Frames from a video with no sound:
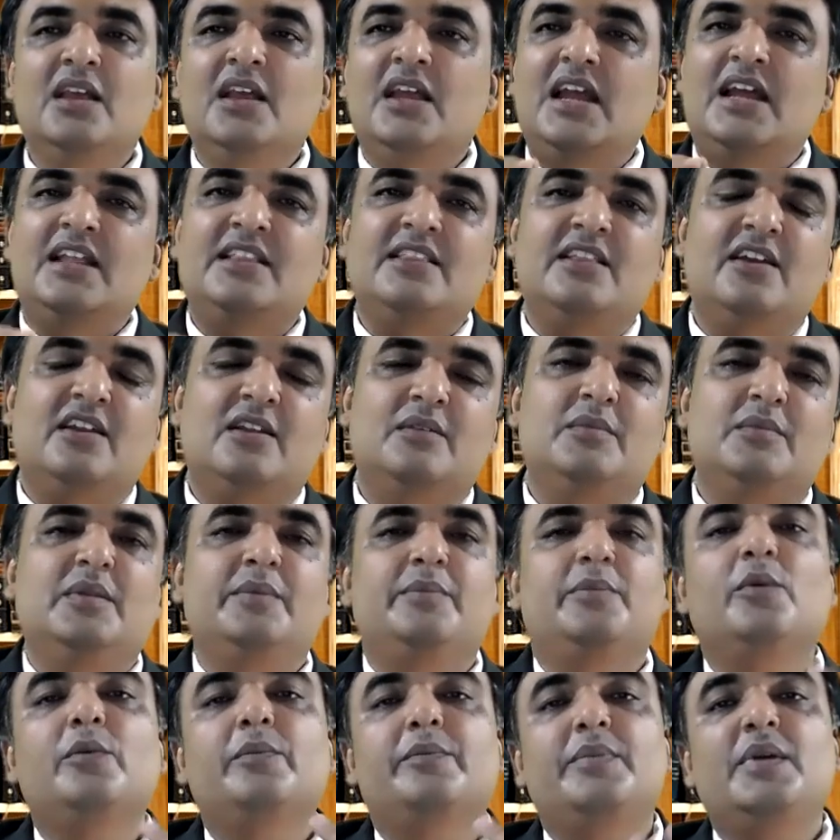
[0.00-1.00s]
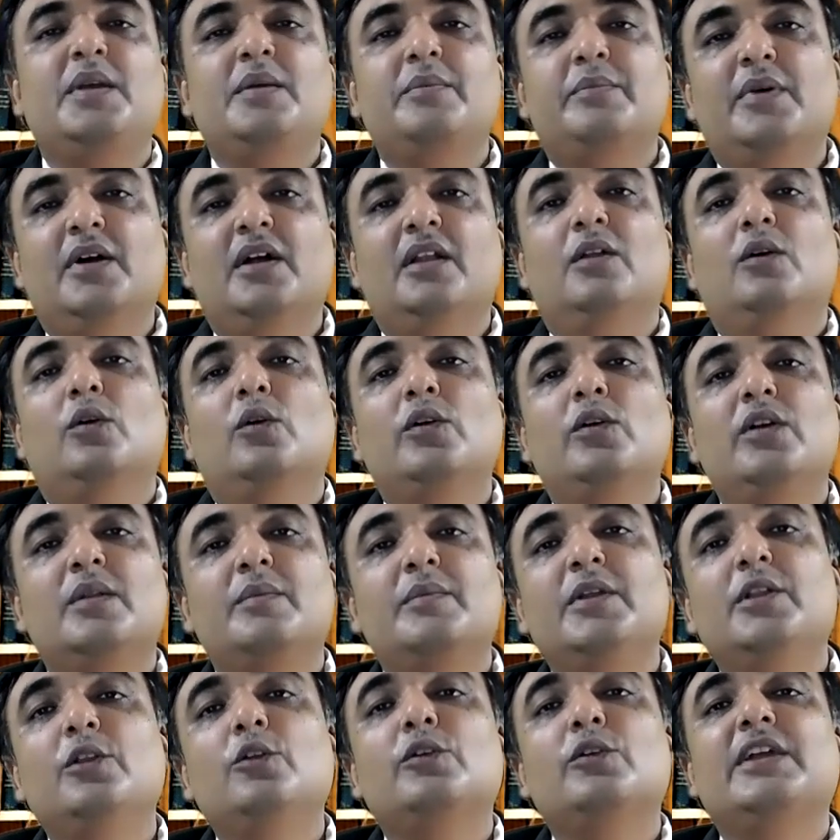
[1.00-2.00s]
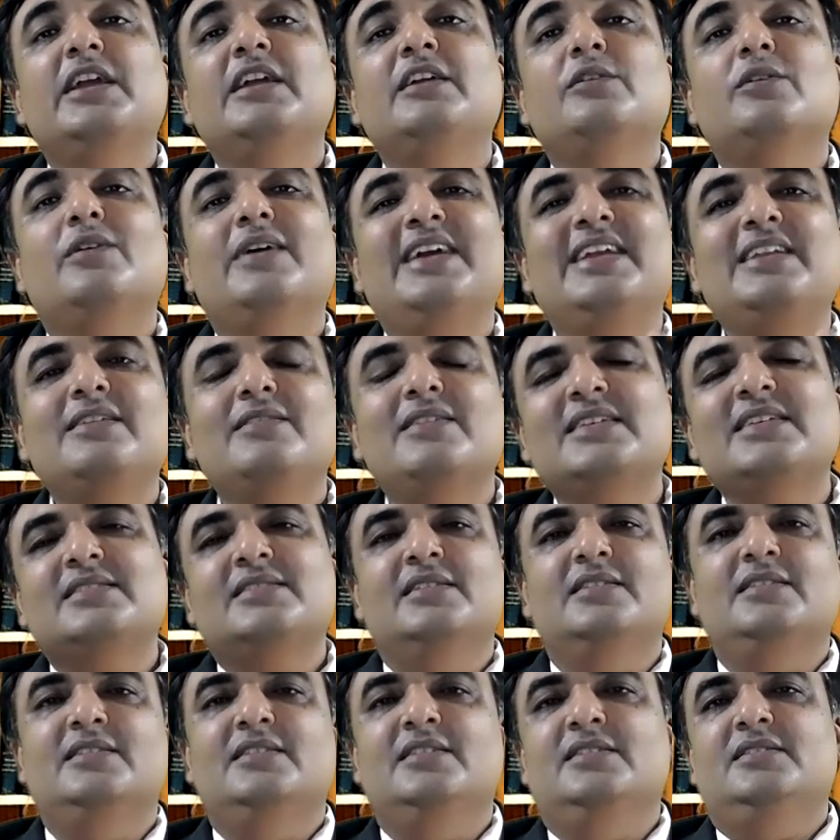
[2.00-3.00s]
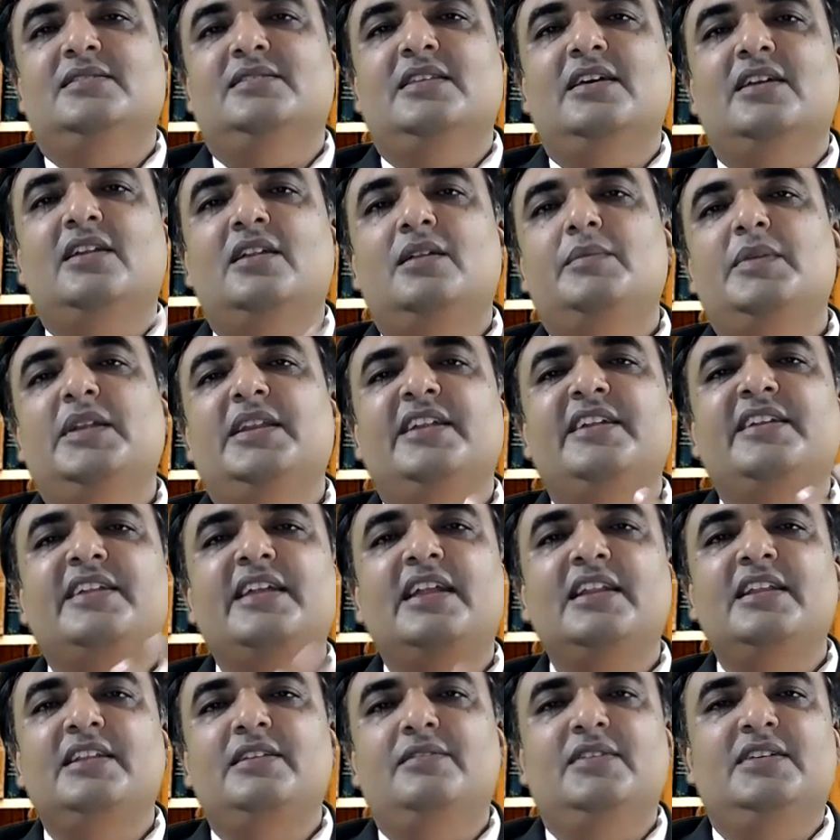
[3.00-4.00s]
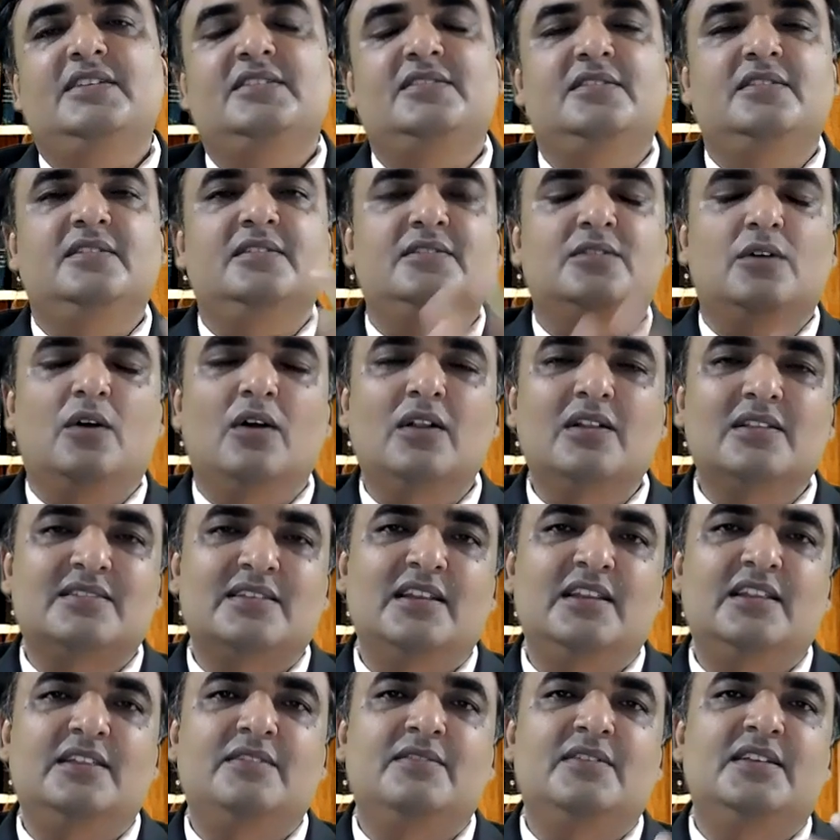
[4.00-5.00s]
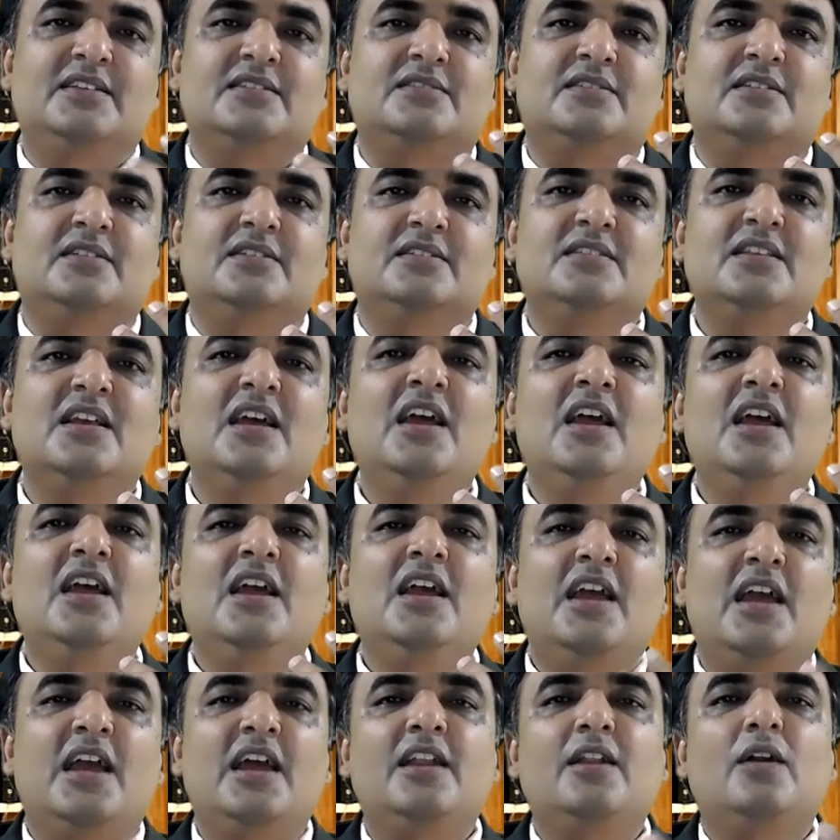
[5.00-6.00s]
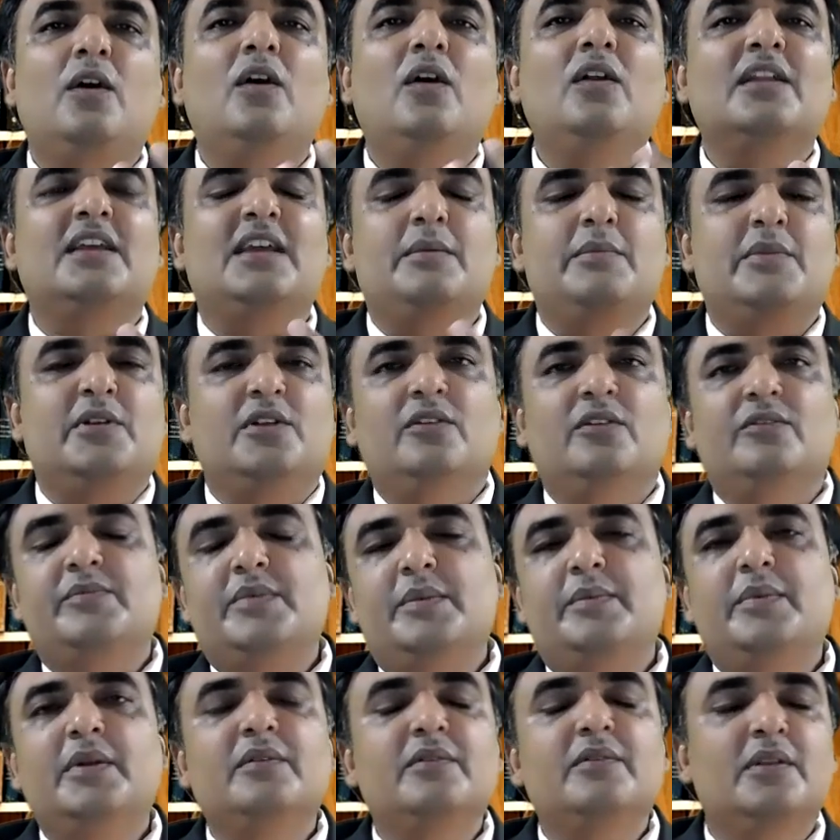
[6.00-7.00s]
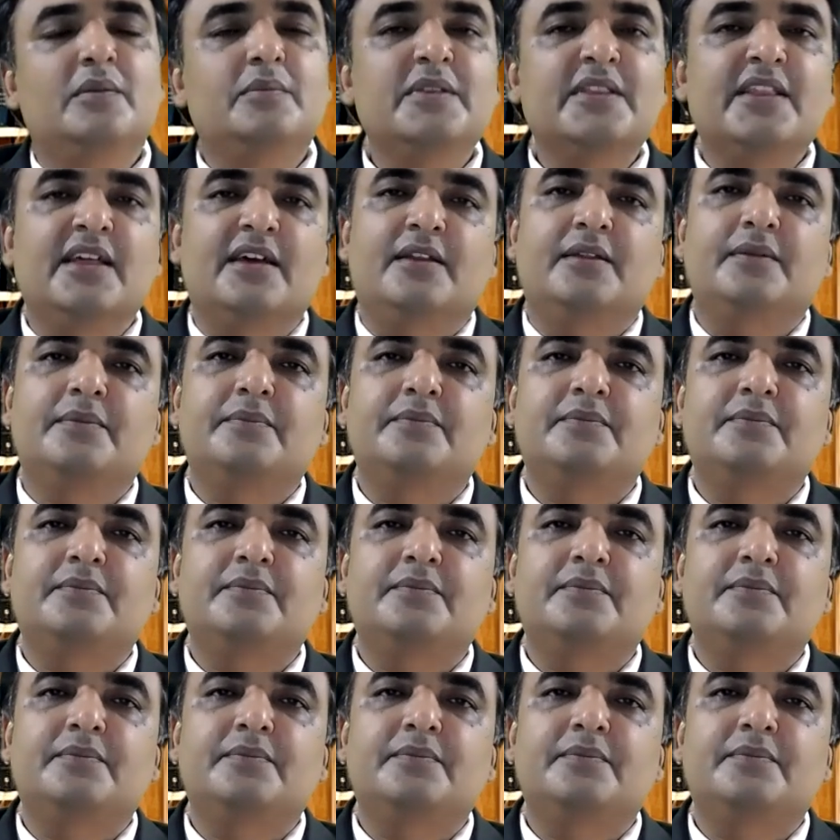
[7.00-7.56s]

And there will be people who will be looking to invest in this. There will be retail investors, wholesale investors, and all gamut of people will be there.